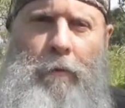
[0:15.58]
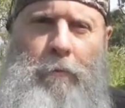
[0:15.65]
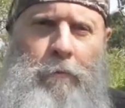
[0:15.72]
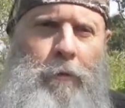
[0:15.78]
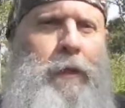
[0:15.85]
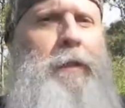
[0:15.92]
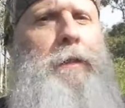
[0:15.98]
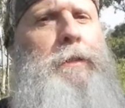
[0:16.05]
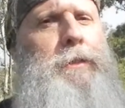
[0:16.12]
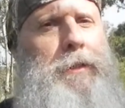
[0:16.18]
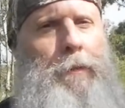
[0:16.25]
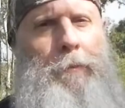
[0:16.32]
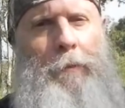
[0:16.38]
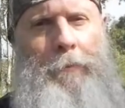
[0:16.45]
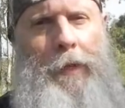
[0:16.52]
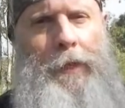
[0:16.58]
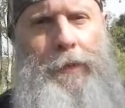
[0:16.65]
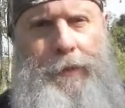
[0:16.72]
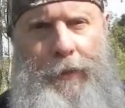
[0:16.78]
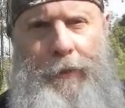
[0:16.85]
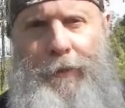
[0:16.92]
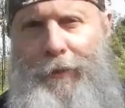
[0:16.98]
Really, some
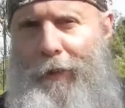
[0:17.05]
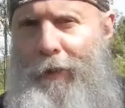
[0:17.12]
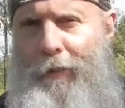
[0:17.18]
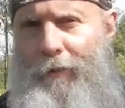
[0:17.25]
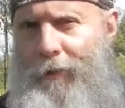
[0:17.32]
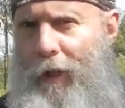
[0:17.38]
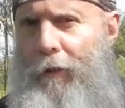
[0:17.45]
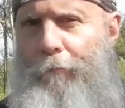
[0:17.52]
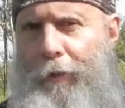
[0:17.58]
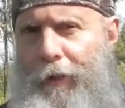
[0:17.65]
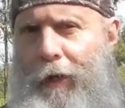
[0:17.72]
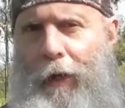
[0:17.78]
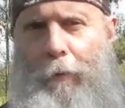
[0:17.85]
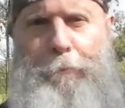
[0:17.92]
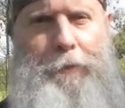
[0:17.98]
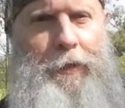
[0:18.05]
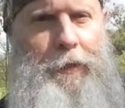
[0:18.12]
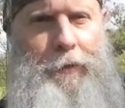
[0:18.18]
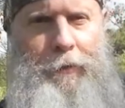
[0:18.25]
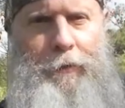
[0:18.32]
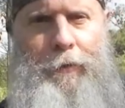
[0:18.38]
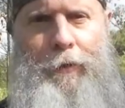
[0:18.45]
amazing things have been
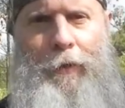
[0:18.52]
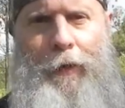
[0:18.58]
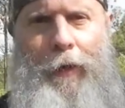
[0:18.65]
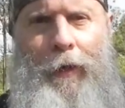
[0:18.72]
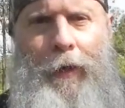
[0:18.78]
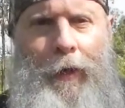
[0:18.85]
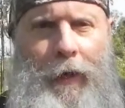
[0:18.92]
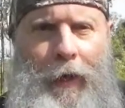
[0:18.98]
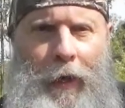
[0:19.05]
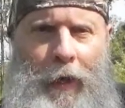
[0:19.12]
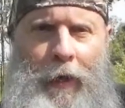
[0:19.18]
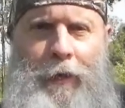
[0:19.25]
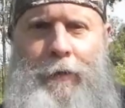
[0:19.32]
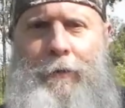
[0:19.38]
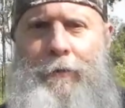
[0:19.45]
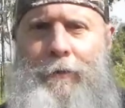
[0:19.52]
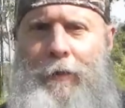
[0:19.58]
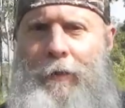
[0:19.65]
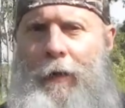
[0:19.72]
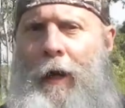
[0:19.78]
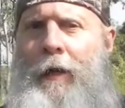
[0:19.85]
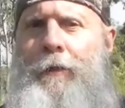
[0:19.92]
happening, and
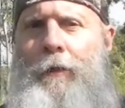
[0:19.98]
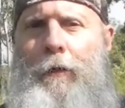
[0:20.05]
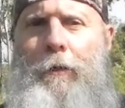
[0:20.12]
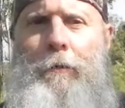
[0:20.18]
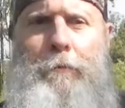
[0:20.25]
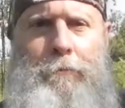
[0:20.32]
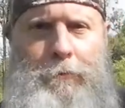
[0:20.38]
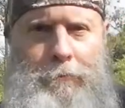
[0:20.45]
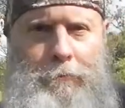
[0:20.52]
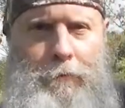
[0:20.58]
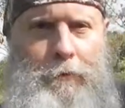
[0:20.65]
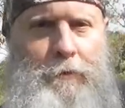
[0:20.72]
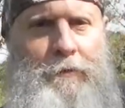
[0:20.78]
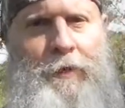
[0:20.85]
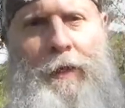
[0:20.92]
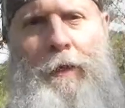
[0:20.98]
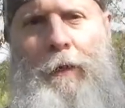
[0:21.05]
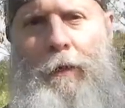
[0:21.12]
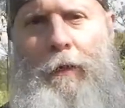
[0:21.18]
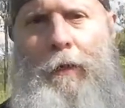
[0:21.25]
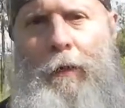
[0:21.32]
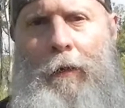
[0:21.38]
I know
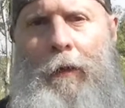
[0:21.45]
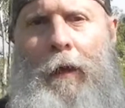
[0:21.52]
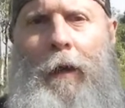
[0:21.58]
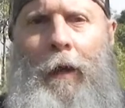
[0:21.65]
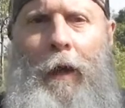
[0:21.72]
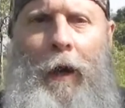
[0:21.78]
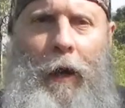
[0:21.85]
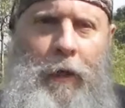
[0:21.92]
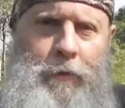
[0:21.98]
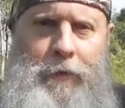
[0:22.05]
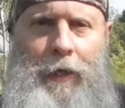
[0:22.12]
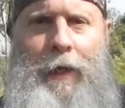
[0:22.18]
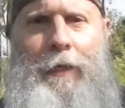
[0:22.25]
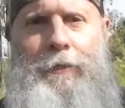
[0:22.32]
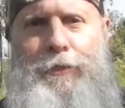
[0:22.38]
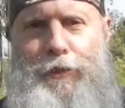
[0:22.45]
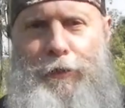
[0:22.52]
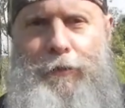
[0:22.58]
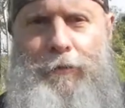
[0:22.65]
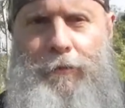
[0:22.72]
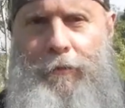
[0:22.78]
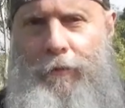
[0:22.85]
the
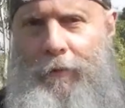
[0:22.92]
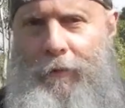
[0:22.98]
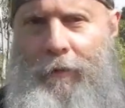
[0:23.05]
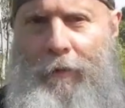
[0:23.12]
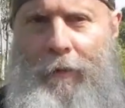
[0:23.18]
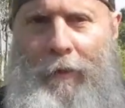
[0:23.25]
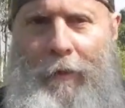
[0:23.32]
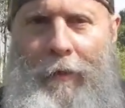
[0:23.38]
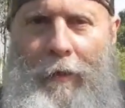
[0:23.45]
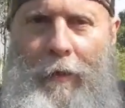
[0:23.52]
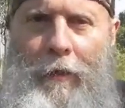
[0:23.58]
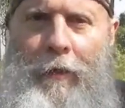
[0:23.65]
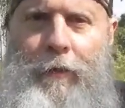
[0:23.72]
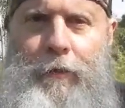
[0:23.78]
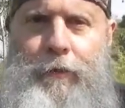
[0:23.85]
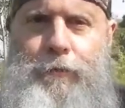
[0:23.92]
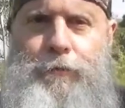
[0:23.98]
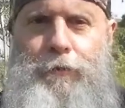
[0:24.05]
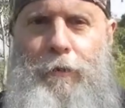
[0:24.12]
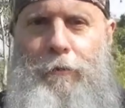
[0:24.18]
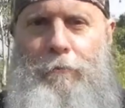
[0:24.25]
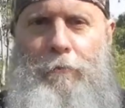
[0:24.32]
unconscious
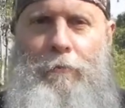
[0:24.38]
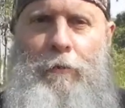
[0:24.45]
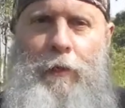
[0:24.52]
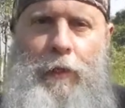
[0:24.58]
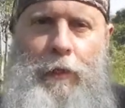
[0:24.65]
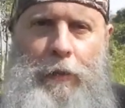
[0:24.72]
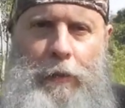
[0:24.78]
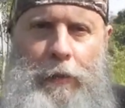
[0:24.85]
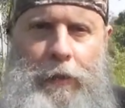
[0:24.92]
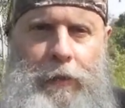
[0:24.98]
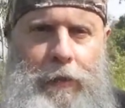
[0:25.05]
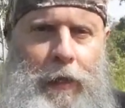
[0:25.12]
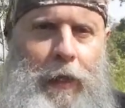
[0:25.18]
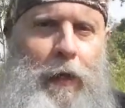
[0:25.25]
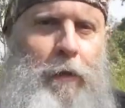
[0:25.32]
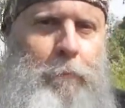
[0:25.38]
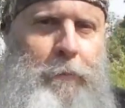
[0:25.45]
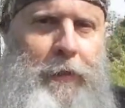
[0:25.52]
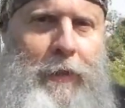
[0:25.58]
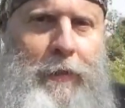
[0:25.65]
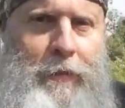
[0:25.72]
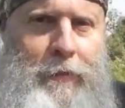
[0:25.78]
is really now
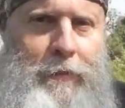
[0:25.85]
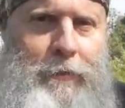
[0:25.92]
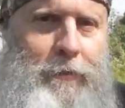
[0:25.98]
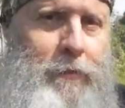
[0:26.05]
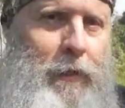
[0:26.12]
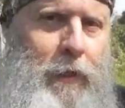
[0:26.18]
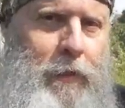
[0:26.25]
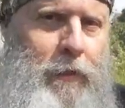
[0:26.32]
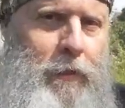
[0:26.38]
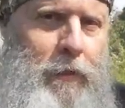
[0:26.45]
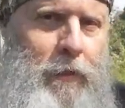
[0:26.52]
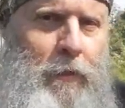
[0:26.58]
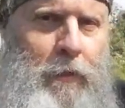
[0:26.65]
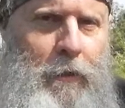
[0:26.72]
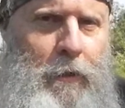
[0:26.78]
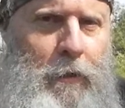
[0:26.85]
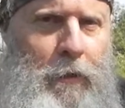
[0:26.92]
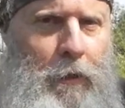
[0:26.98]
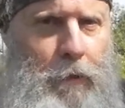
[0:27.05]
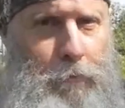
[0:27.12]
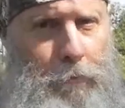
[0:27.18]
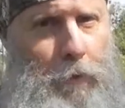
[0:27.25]
beginning to take
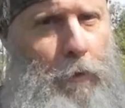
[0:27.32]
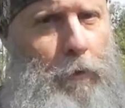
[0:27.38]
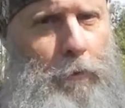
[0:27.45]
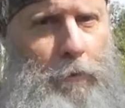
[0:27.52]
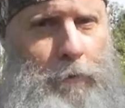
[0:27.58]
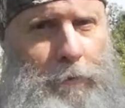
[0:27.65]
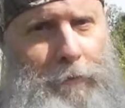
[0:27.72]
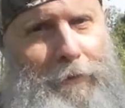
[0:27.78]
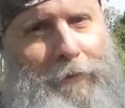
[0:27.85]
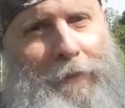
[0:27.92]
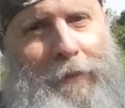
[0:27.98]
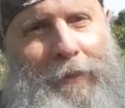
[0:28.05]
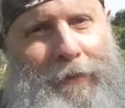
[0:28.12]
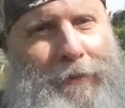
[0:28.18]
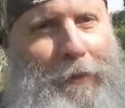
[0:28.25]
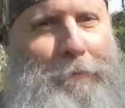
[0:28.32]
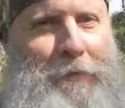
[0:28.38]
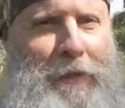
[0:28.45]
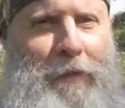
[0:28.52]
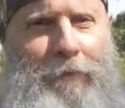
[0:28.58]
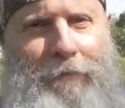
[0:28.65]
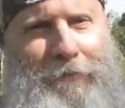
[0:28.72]
a role.
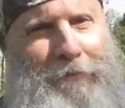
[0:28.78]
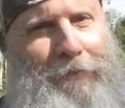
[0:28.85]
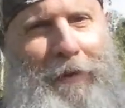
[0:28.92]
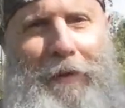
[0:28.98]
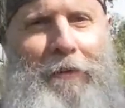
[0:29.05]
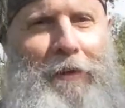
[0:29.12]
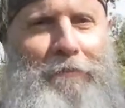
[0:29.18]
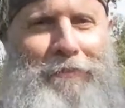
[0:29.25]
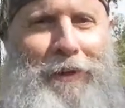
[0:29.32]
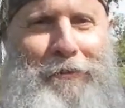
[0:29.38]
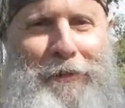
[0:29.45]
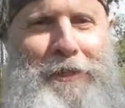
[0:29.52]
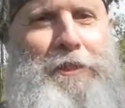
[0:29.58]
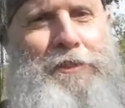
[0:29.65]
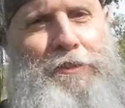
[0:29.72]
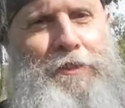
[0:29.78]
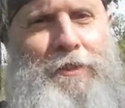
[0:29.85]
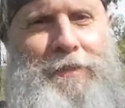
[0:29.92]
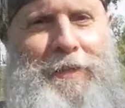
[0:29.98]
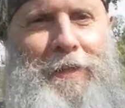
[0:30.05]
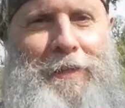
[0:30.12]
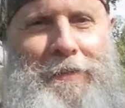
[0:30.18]
Something very, very
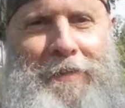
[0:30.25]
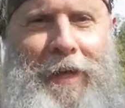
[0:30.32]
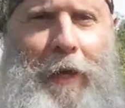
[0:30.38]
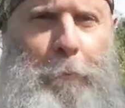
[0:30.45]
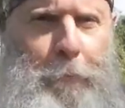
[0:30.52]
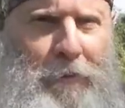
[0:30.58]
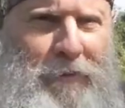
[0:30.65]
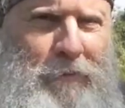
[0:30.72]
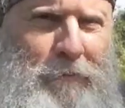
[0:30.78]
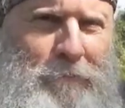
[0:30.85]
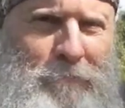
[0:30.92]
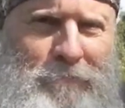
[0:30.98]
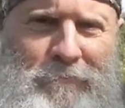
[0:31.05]
interesting has happened.